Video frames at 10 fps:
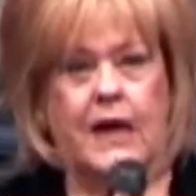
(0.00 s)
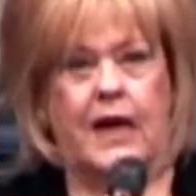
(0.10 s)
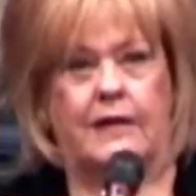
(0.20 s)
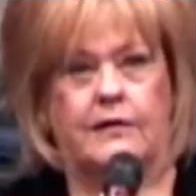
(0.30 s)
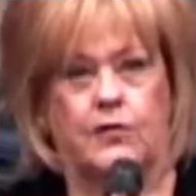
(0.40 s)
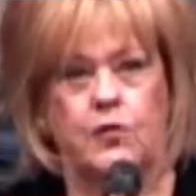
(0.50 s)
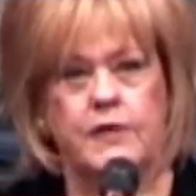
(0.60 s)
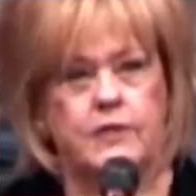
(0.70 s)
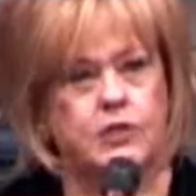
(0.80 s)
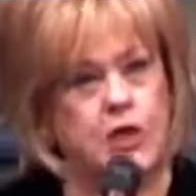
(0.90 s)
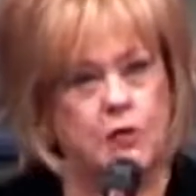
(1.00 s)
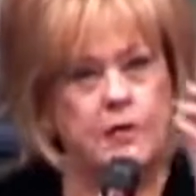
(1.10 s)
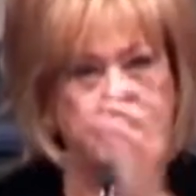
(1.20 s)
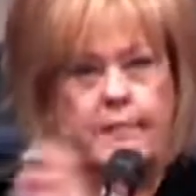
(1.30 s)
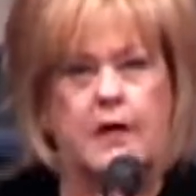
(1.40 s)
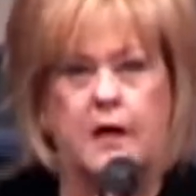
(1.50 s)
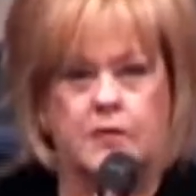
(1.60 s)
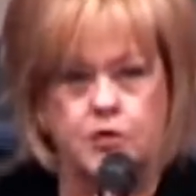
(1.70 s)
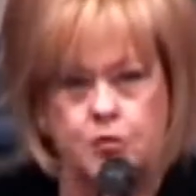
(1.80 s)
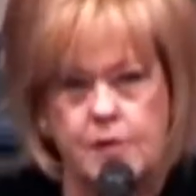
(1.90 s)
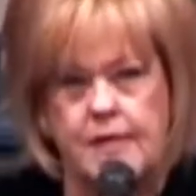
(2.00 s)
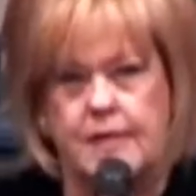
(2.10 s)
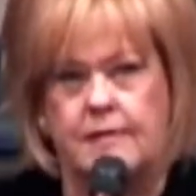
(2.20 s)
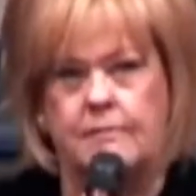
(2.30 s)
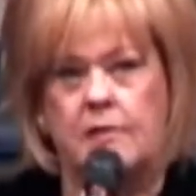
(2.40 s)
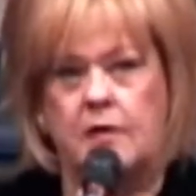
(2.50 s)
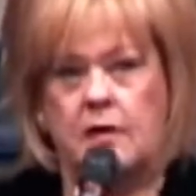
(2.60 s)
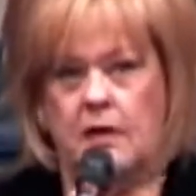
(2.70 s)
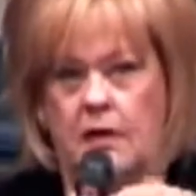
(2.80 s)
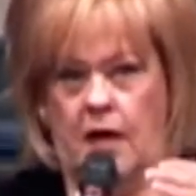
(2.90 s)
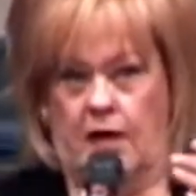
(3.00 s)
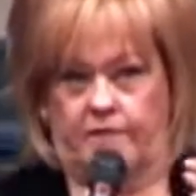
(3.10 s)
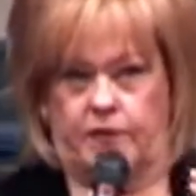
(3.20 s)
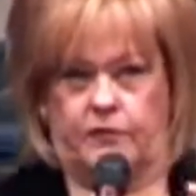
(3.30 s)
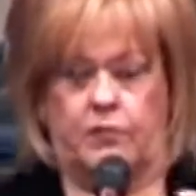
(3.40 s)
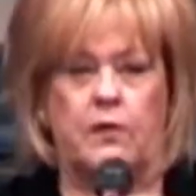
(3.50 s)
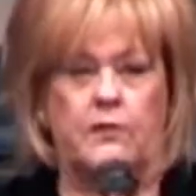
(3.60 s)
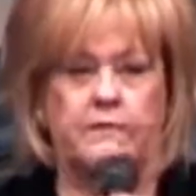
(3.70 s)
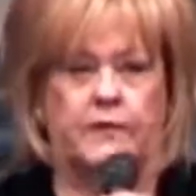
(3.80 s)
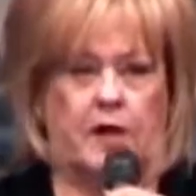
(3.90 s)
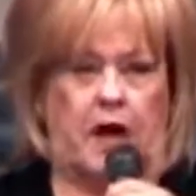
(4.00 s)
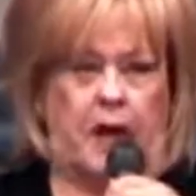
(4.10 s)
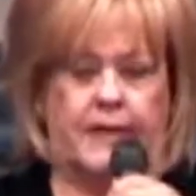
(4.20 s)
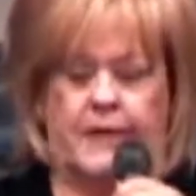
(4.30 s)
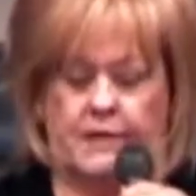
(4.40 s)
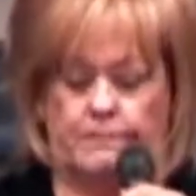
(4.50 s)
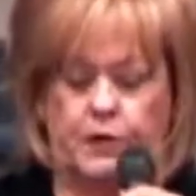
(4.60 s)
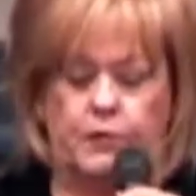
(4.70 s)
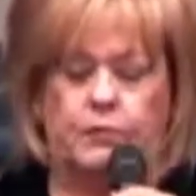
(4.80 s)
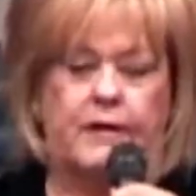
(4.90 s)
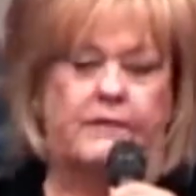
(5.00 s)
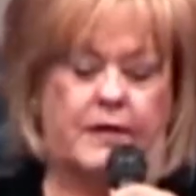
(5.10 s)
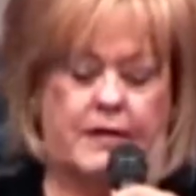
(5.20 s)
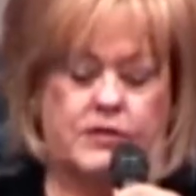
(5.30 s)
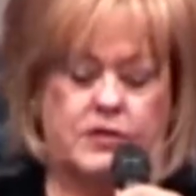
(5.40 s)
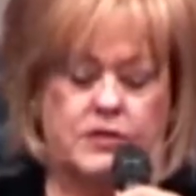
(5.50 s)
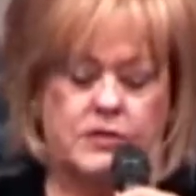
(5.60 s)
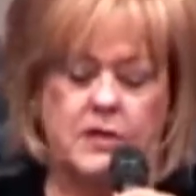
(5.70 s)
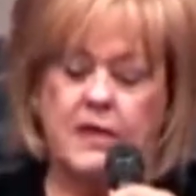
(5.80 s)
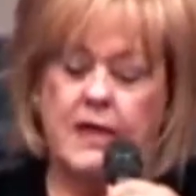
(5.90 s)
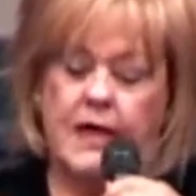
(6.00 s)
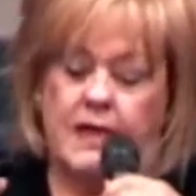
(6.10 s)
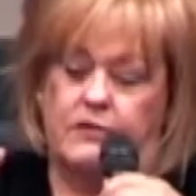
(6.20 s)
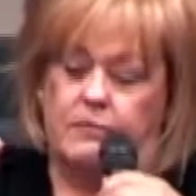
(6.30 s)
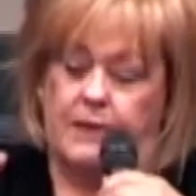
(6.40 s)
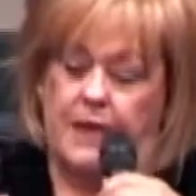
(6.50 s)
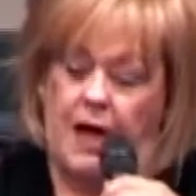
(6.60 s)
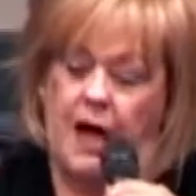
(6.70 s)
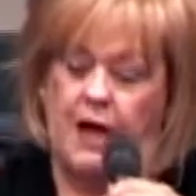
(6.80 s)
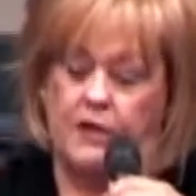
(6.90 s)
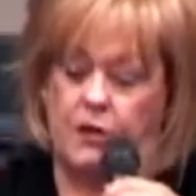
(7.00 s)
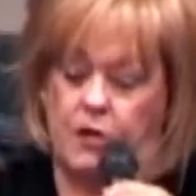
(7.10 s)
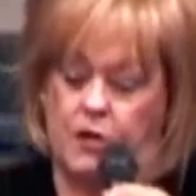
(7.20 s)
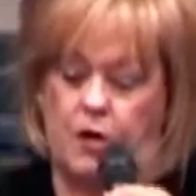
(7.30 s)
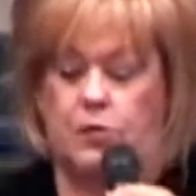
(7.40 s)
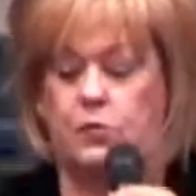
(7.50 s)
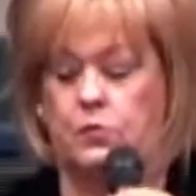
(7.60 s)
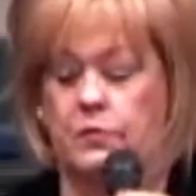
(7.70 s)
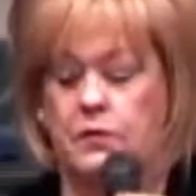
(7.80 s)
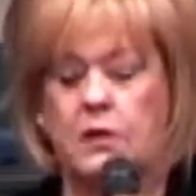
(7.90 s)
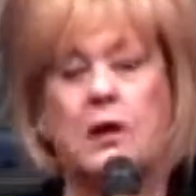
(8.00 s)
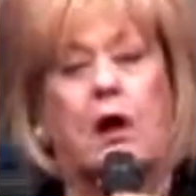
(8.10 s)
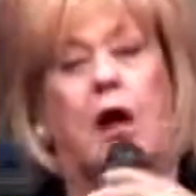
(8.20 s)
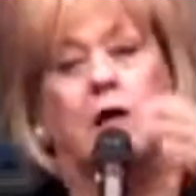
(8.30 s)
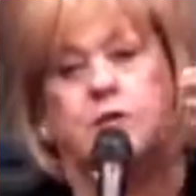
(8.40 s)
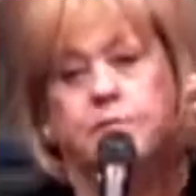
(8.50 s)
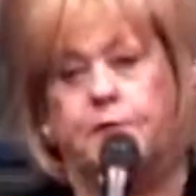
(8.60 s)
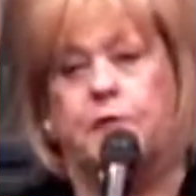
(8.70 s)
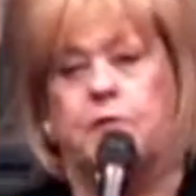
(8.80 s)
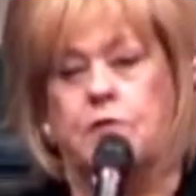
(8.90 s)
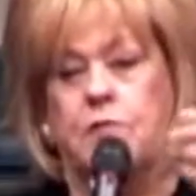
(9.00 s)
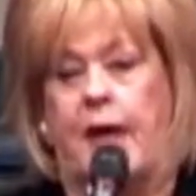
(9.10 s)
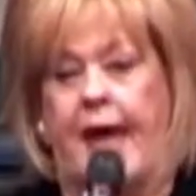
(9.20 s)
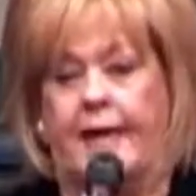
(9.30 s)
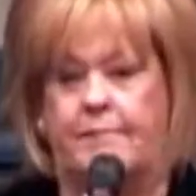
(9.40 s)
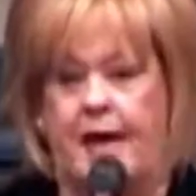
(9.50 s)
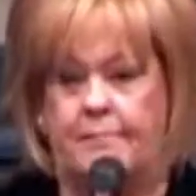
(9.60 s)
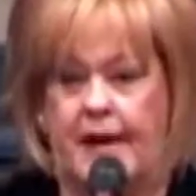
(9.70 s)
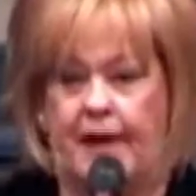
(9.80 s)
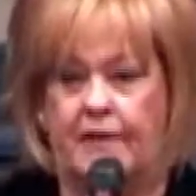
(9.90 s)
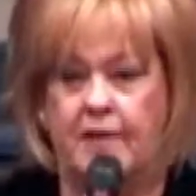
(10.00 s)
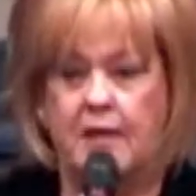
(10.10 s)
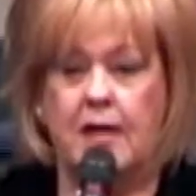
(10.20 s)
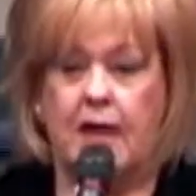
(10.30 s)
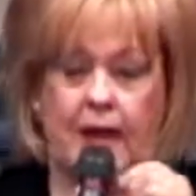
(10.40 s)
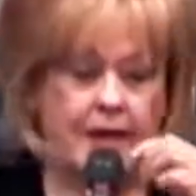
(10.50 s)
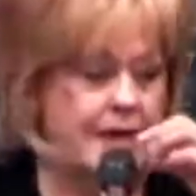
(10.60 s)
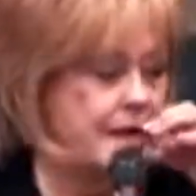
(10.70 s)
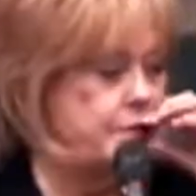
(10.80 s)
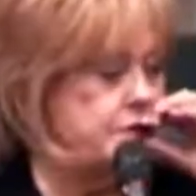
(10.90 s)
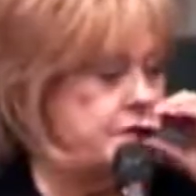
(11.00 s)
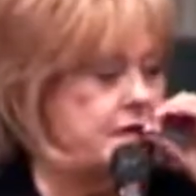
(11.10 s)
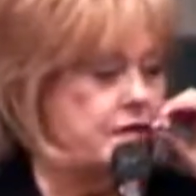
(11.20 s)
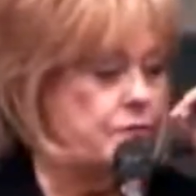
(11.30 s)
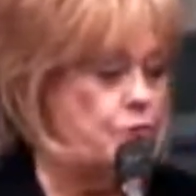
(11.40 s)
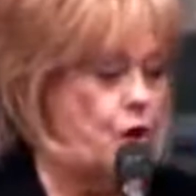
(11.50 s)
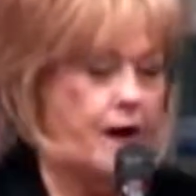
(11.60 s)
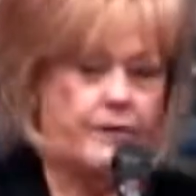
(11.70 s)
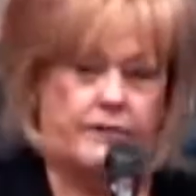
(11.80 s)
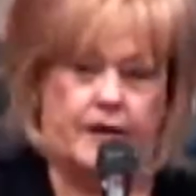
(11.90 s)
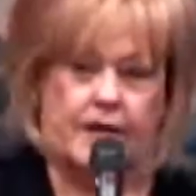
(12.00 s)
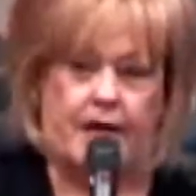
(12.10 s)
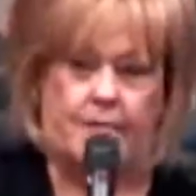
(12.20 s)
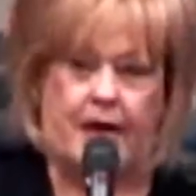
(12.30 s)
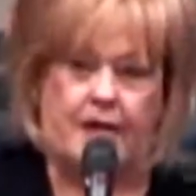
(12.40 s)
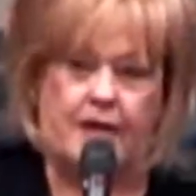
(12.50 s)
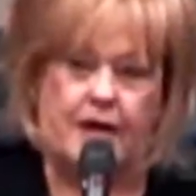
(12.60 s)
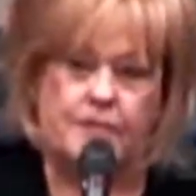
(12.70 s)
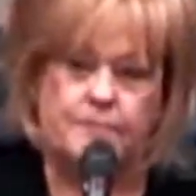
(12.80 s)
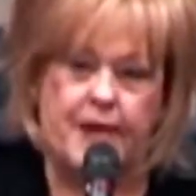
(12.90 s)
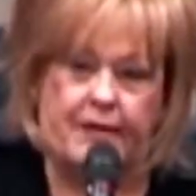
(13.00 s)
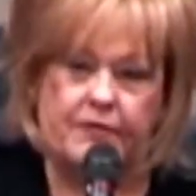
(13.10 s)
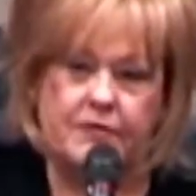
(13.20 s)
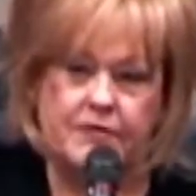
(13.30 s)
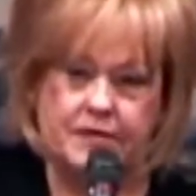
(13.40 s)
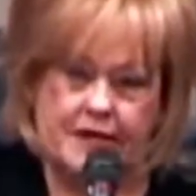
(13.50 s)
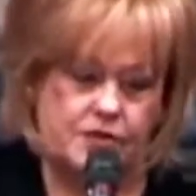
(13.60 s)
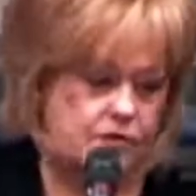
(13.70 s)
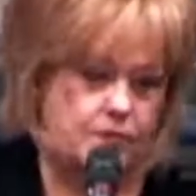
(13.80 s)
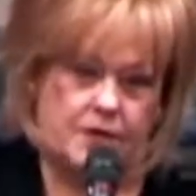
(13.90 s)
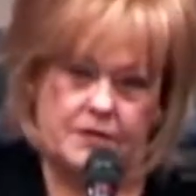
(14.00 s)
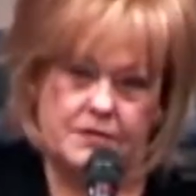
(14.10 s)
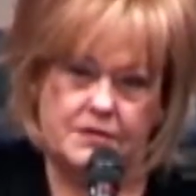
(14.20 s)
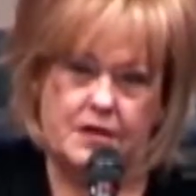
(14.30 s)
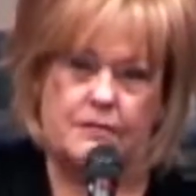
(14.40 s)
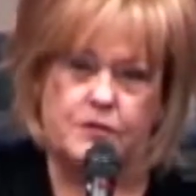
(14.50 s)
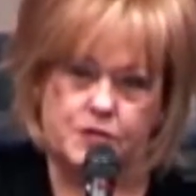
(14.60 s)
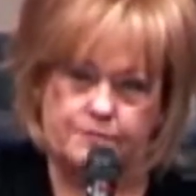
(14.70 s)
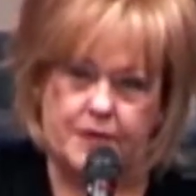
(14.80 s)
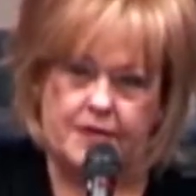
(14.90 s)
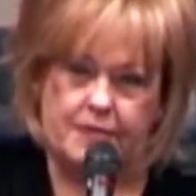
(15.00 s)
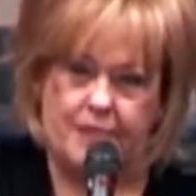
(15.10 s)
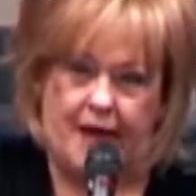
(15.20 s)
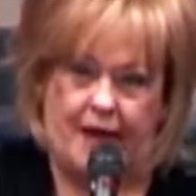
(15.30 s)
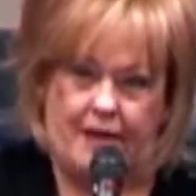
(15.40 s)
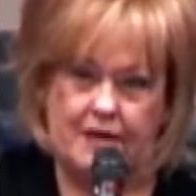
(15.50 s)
And the Lord showed him a, a dream of the throne of God in the book of Revelations either be hot or cold, I'll spew you out of my mouth. And he was in the water that came out of God's mouth. Dexter was. God was spitting him out.